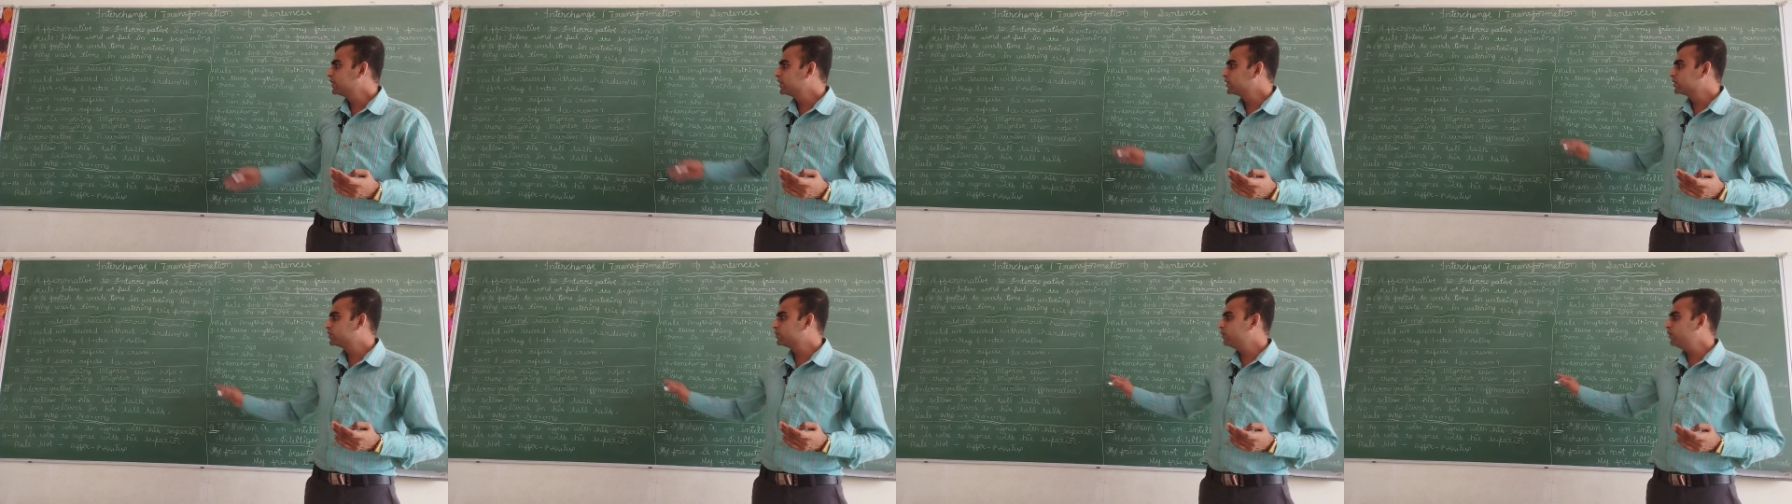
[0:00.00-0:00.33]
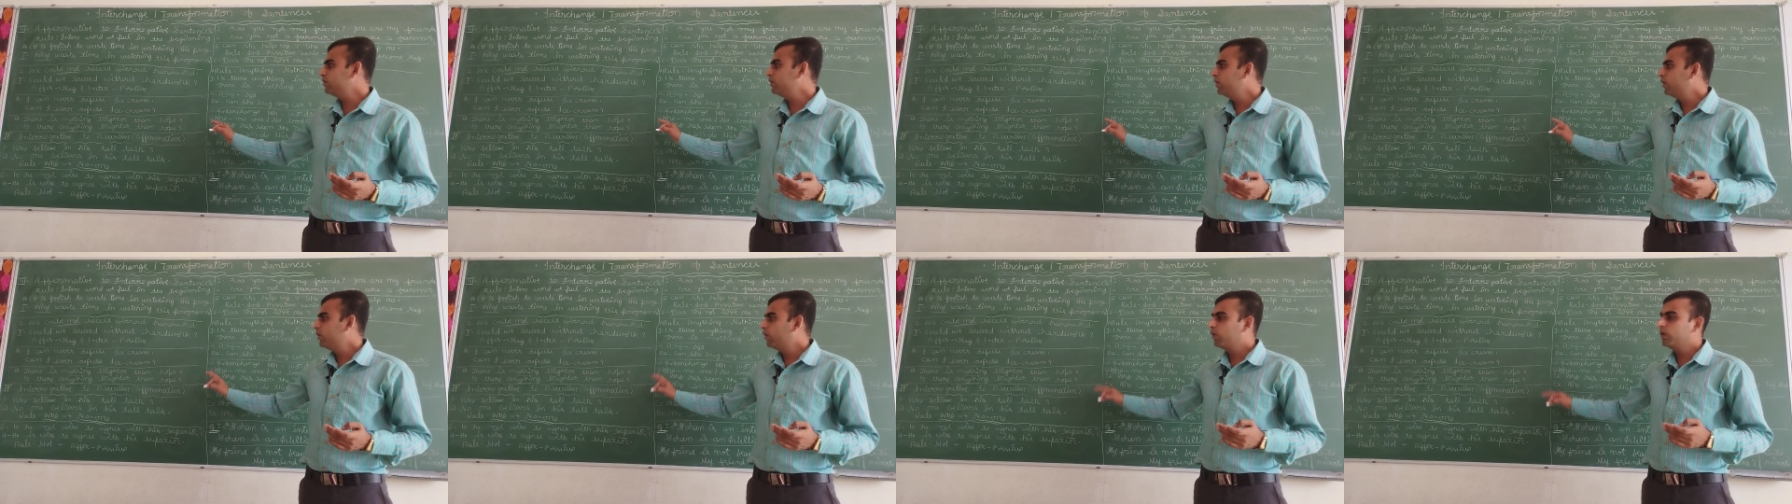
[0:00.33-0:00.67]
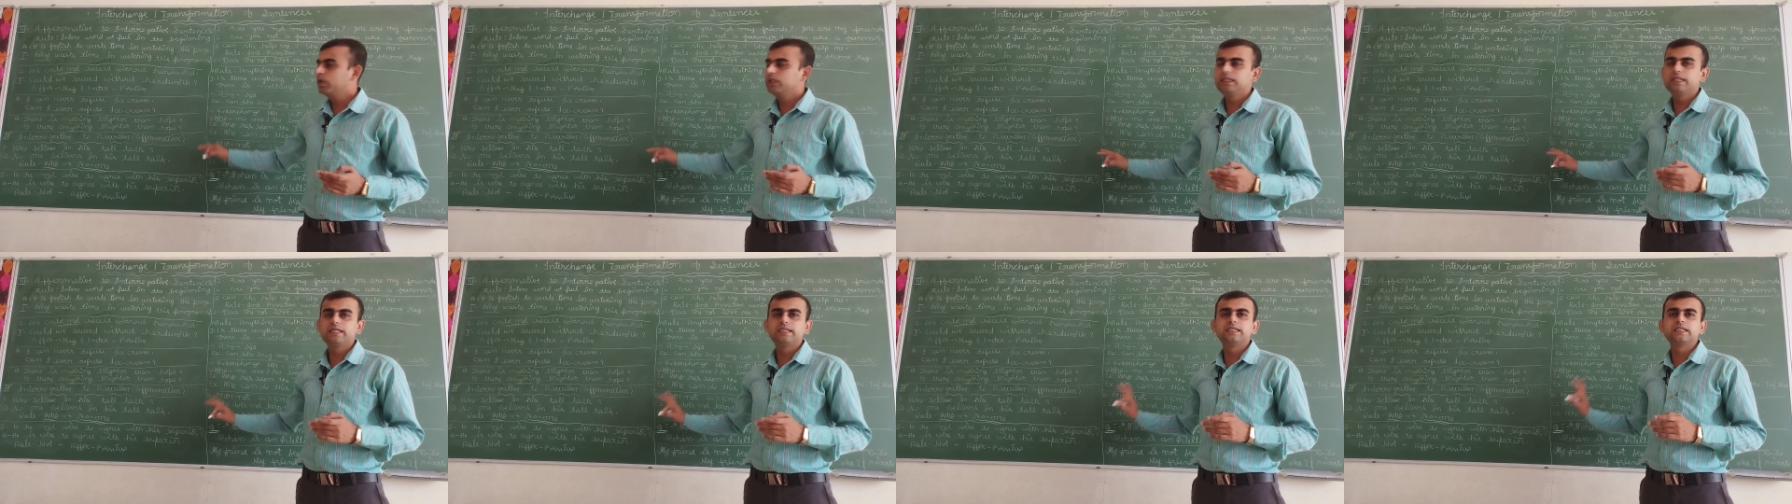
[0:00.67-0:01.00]
So
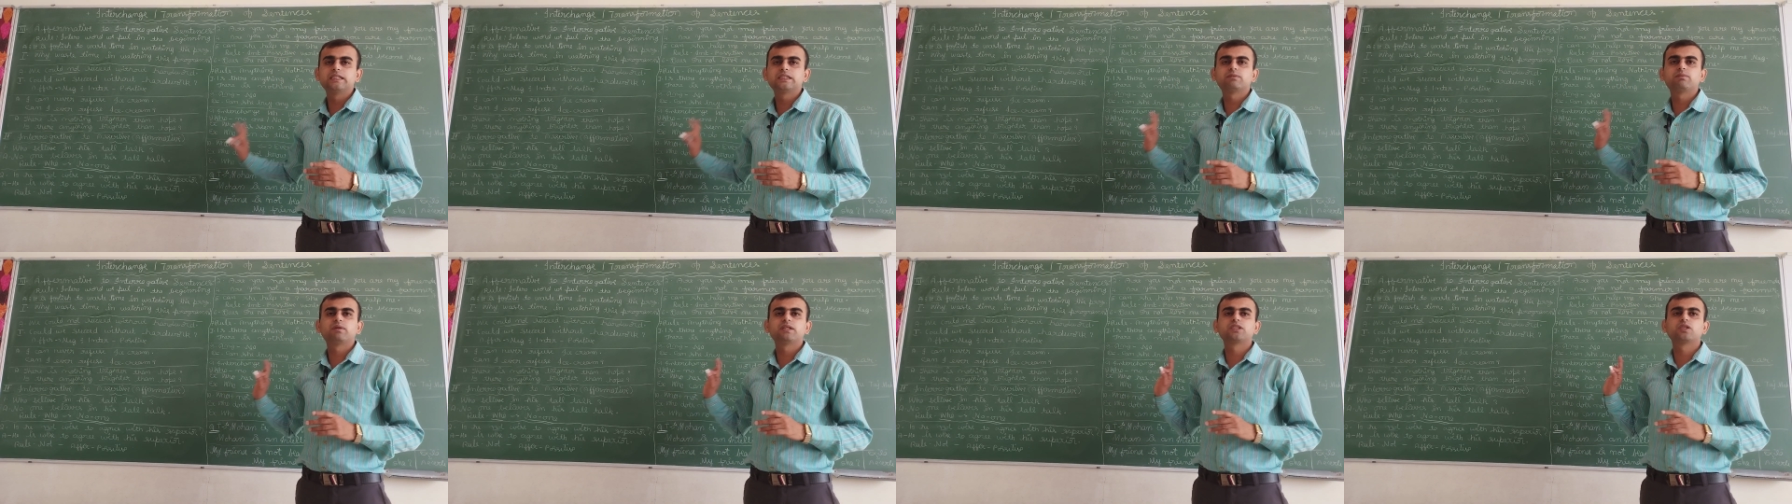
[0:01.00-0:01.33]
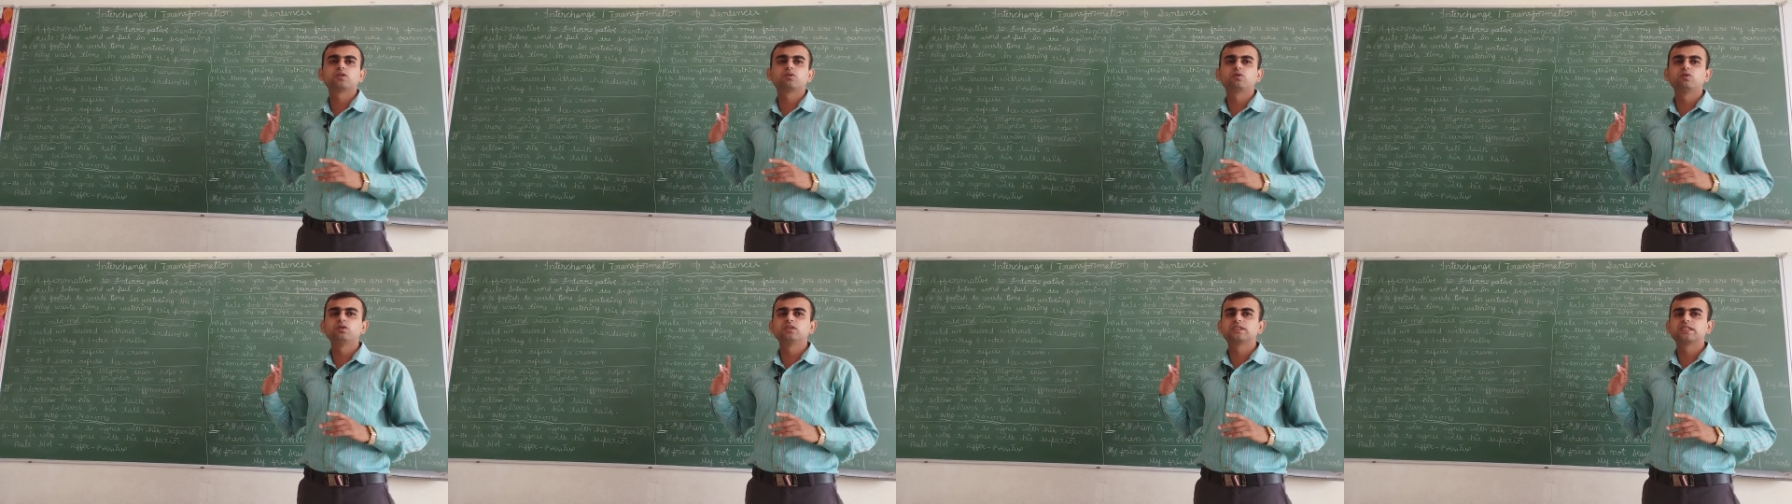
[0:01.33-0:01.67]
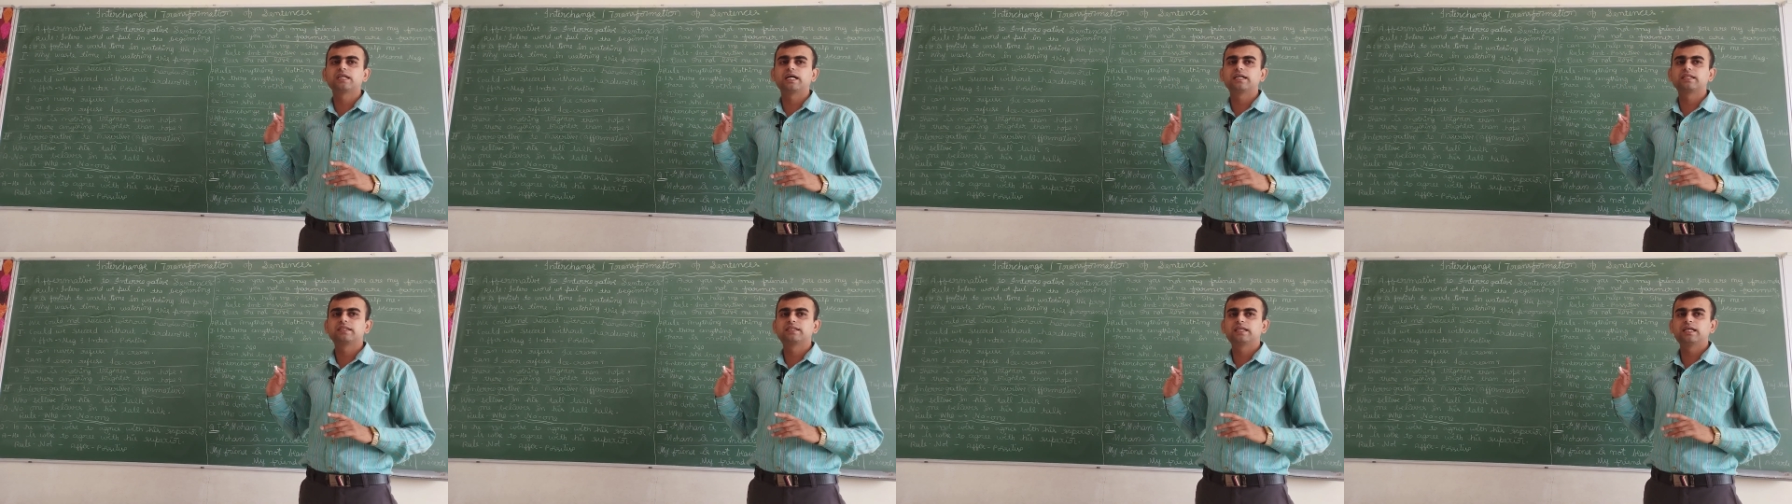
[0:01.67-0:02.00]
only this much rules
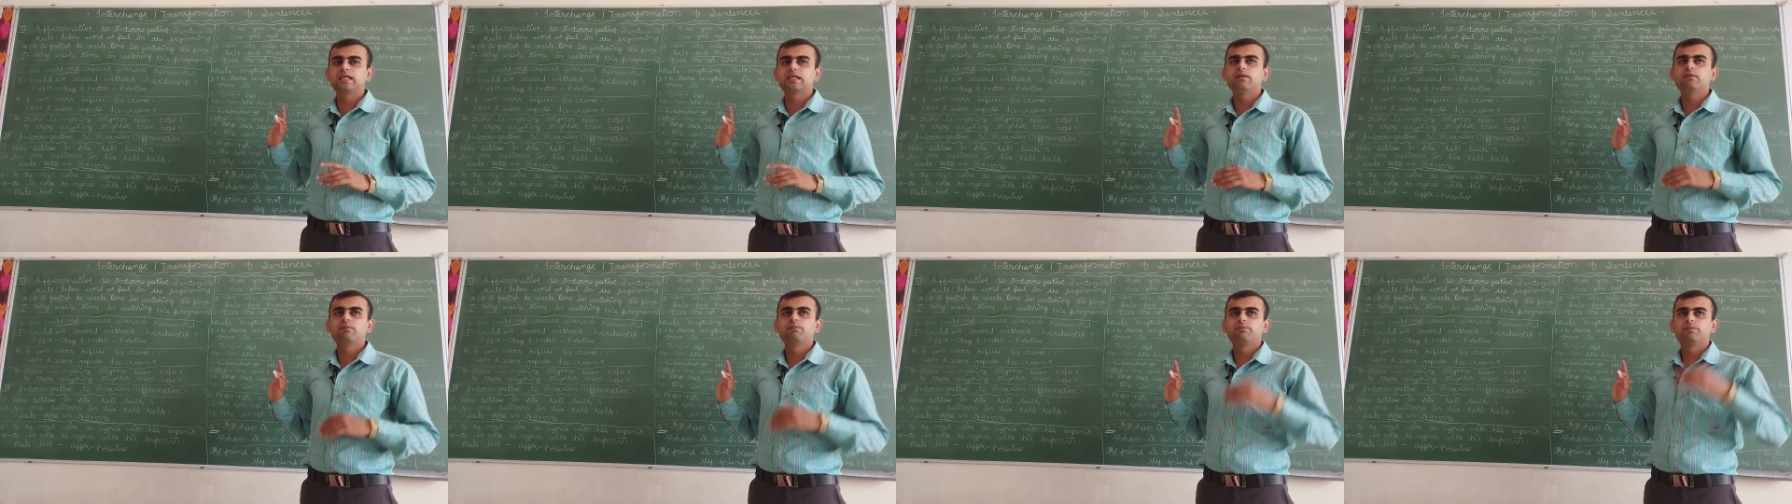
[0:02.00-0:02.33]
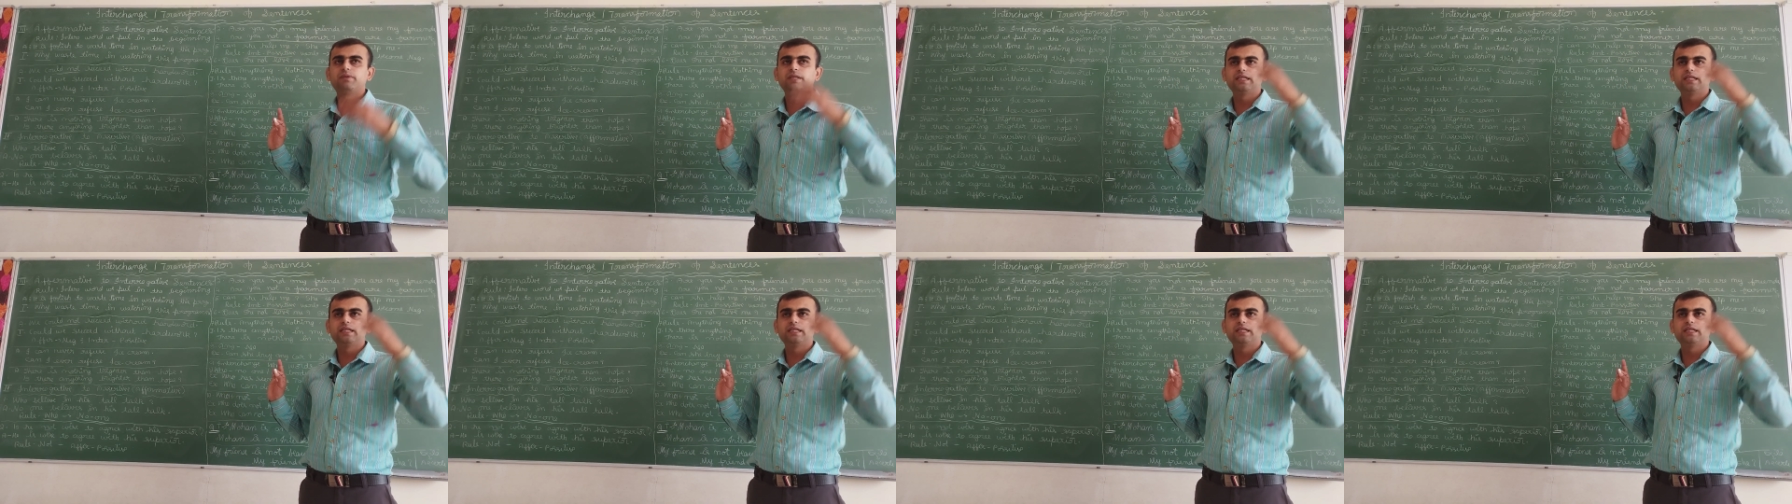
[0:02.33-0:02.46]
are there.